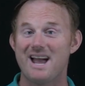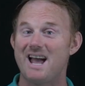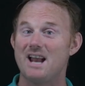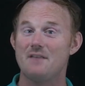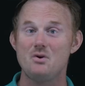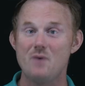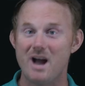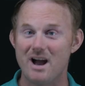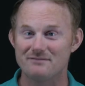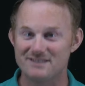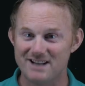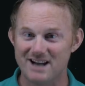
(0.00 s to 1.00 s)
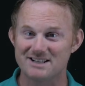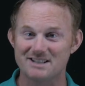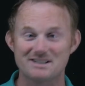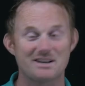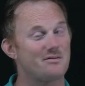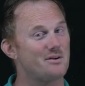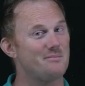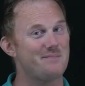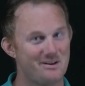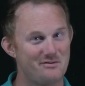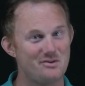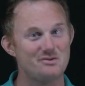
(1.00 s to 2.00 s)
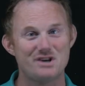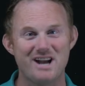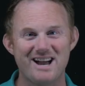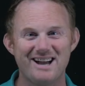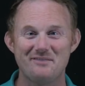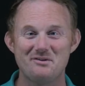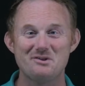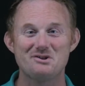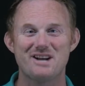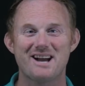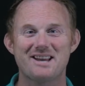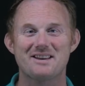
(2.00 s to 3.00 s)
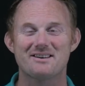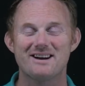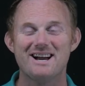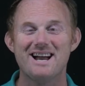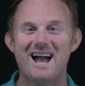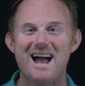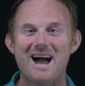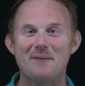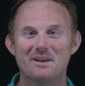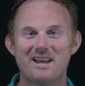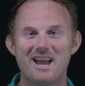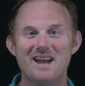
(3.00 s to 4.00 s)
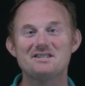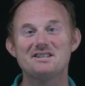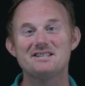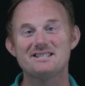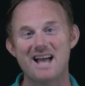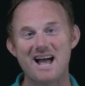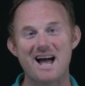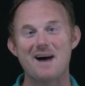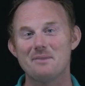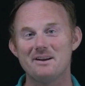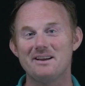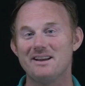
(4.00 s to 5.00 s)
And if you have dozens of them, and if you ch if you check your applications tab in,